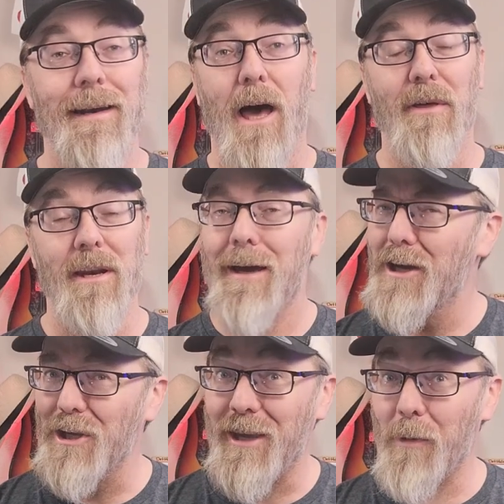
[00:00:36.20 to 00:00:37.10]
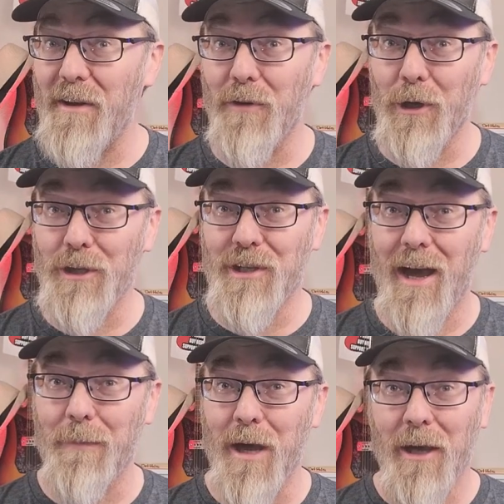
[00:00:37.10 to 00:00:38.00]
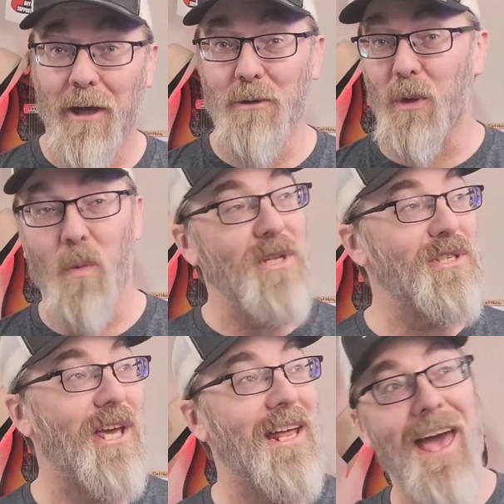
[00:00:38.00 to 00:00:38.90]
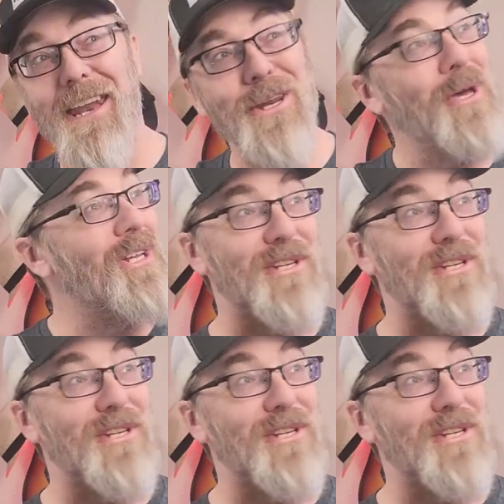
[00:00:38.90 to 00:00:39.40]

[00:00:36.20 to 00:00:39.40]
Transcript: Now then, get ready for a good time, because we're once again headed